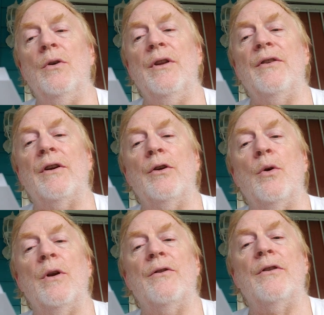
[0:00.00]
these are
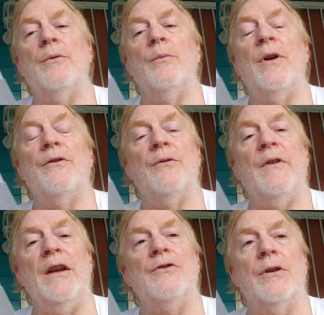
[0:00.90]
known as the
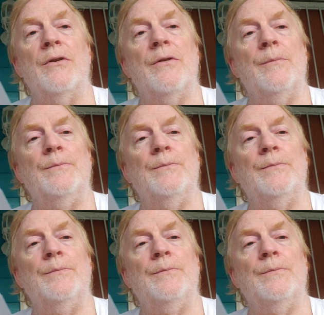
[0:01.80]
reservations.